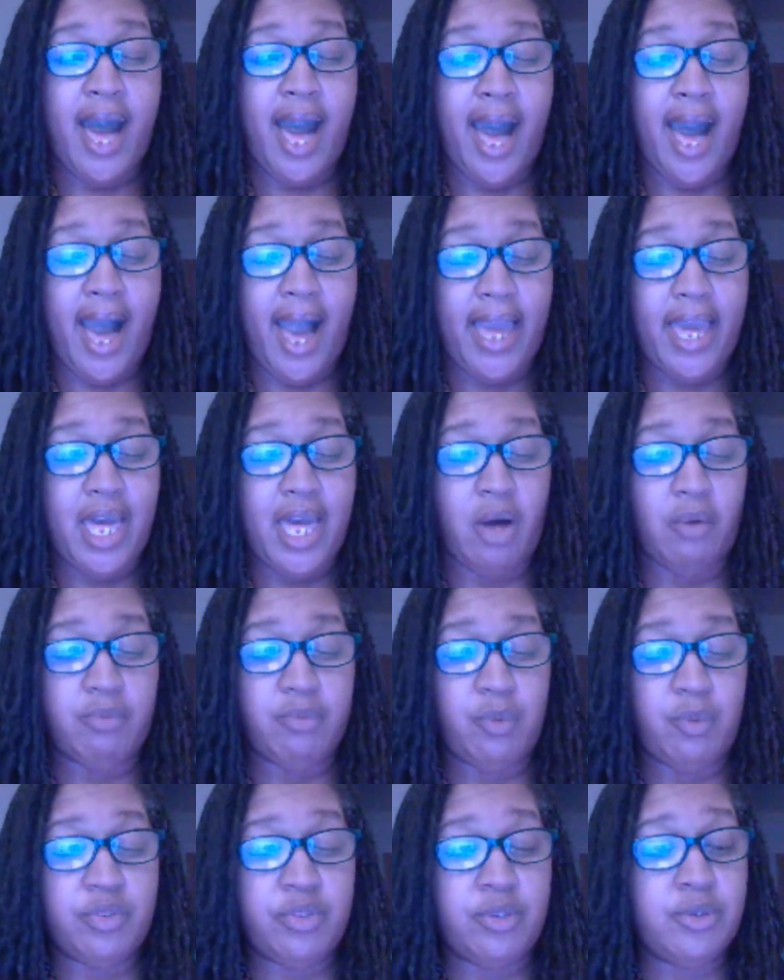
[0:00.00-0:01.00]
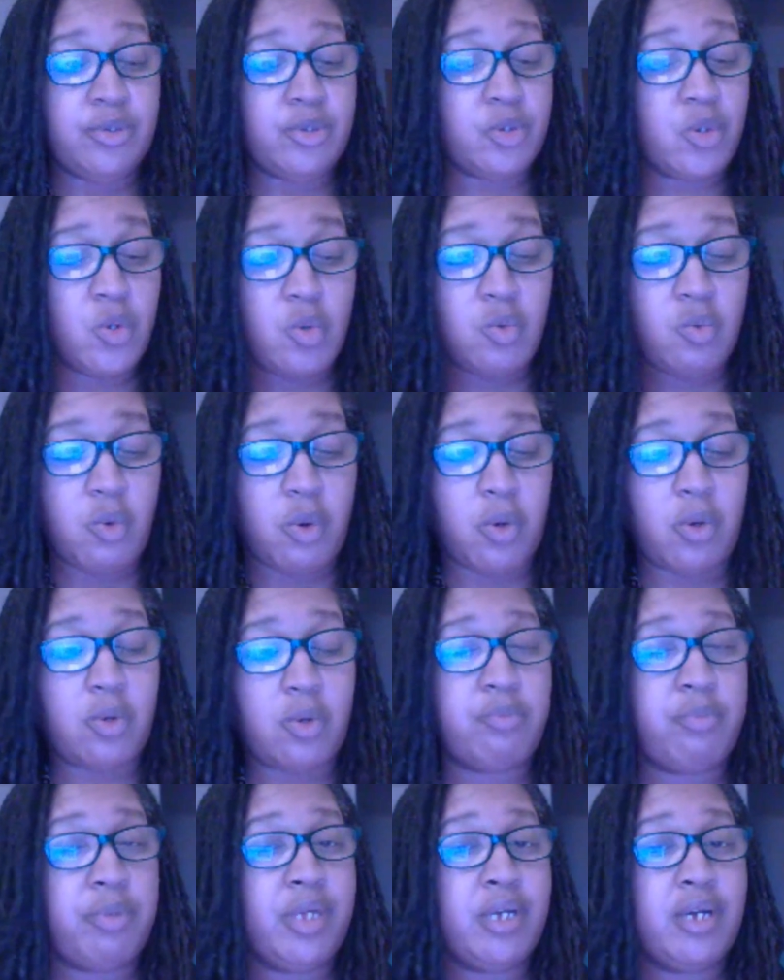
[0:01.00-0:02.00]
I helped with the schoolwork
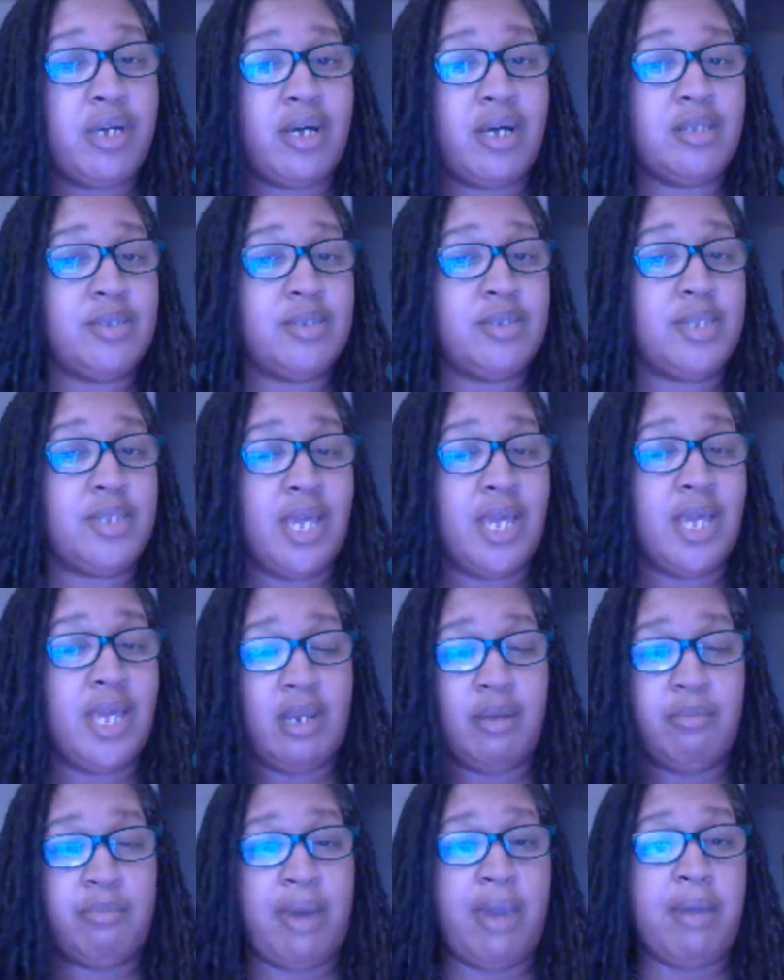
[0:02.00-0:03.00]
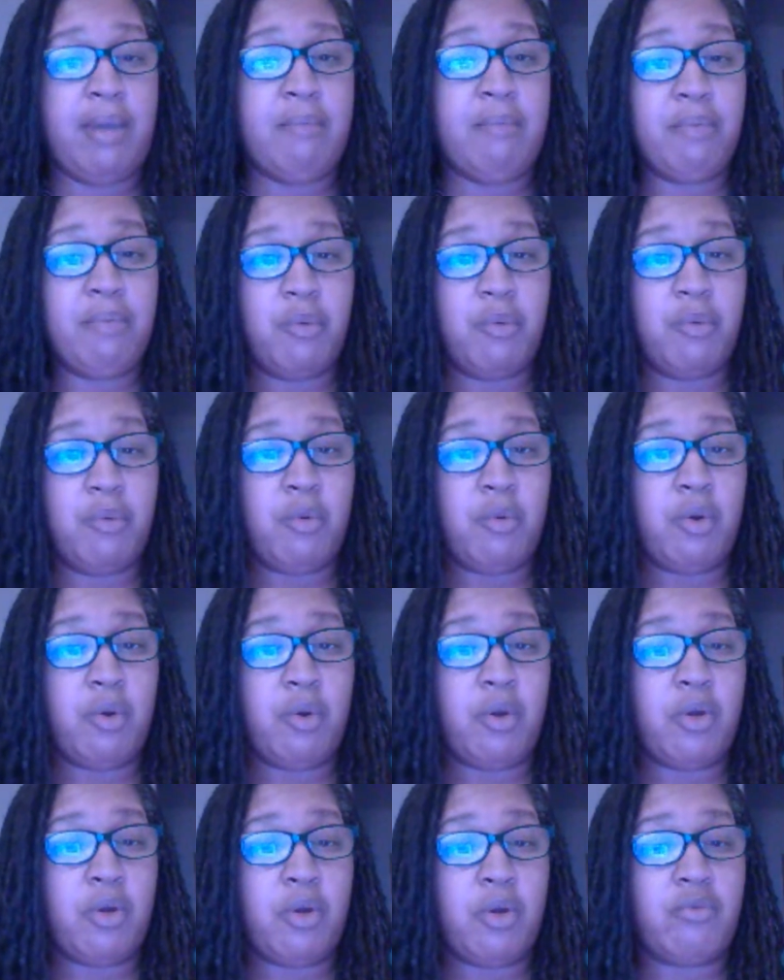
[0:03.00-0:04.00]
because, and the paperwork from
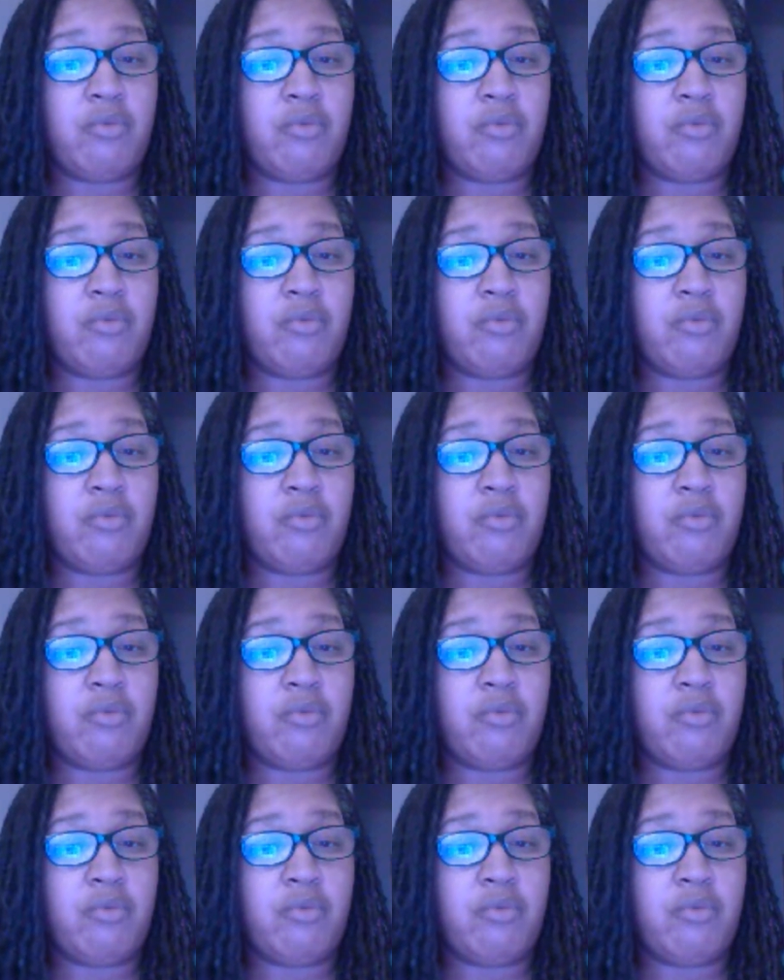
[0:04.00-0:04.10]
school,